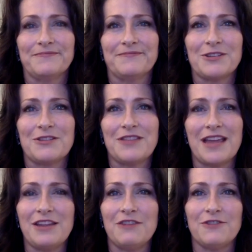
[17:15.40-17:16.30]
So,
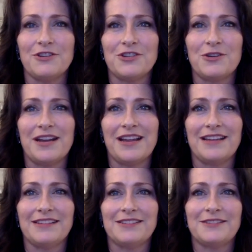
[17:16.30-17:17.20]
thank you for joining
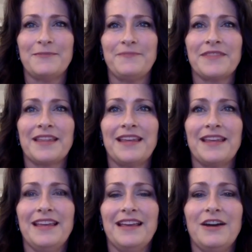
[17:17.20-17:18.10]
us.
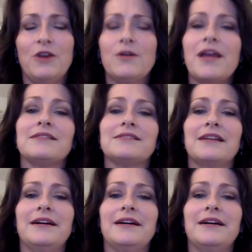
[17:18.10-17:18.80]
Oh, yes,